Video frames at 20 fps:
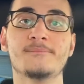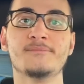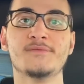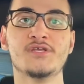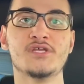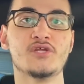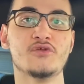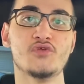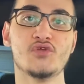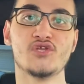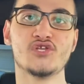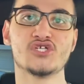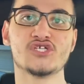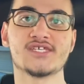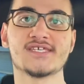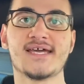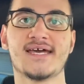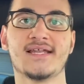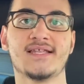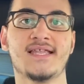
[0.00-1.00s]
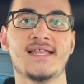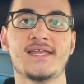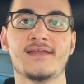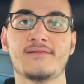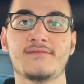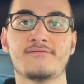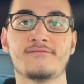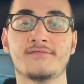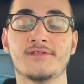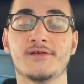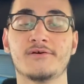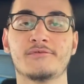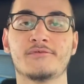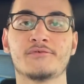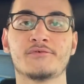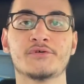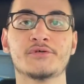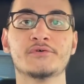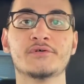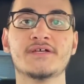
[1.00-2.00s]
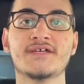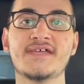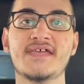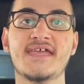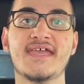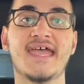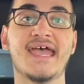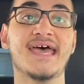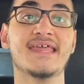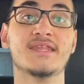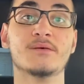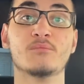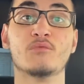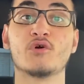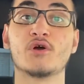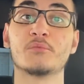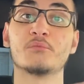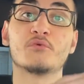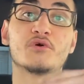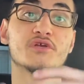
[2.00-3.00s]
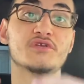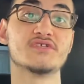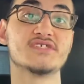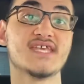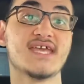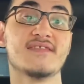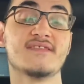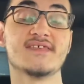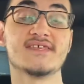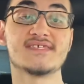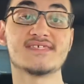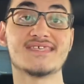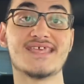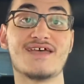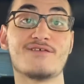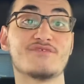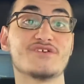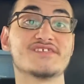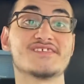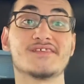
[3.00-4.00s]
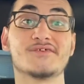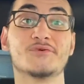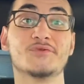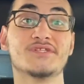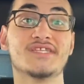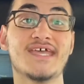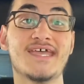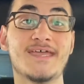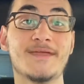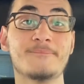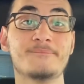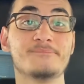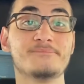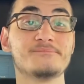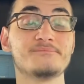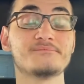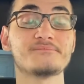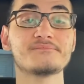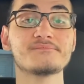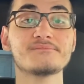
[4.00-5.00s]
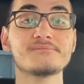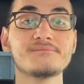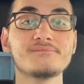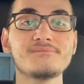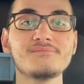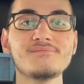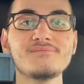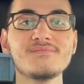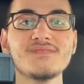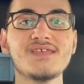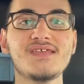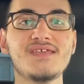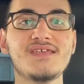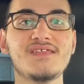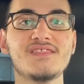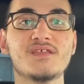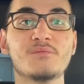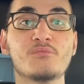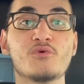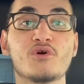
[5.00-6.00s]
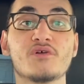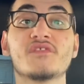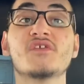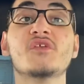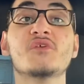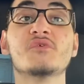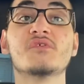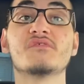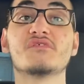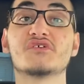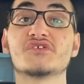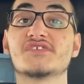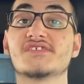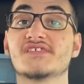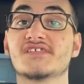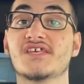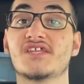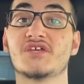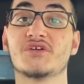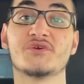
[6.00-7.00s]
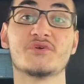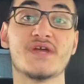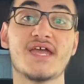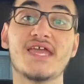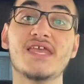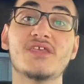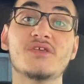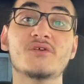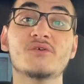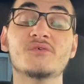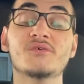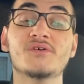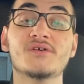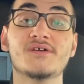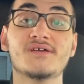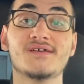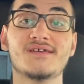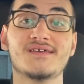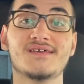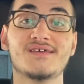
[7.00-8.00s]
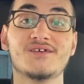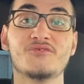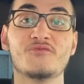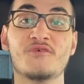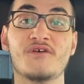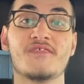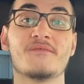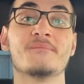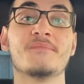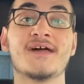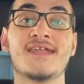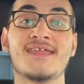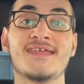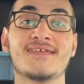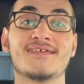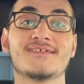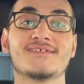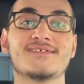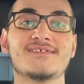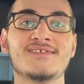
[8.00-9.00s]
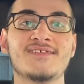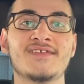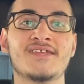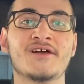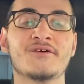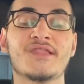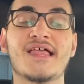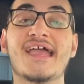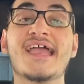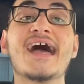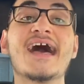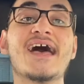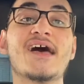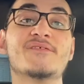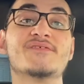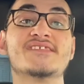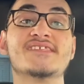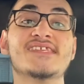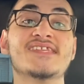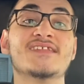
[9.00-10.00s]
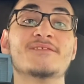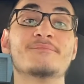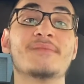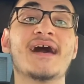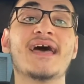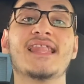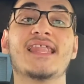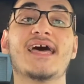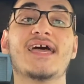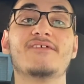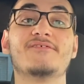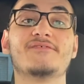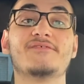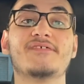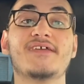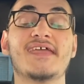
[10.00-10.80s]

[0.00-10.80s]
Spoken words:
You know, you can just kind of let it flow through. And the more and more you say this every single day, the more the universe is going to grant you with money, you know, like I have seen in my life.